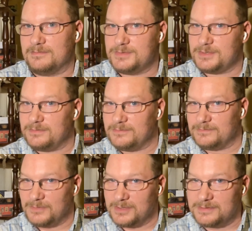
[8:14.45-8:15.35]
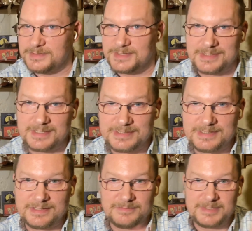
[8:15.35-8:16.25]
certain words and things
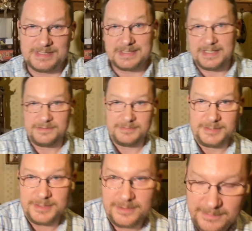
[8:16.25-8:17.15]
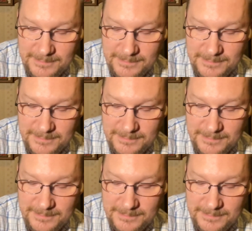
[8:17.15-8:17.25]
that we say to each other.